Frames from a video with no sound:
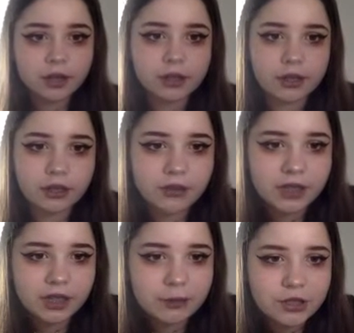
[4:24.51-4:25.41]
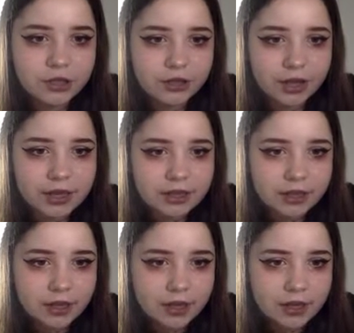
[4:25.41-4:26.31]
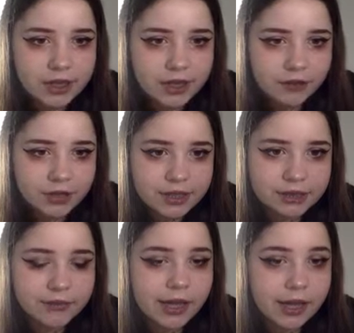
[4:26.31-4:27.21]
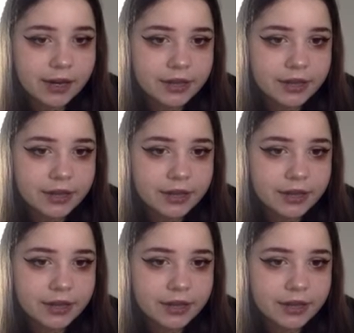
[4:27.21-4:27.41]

Like over here, let me show you guys. So you have this hare,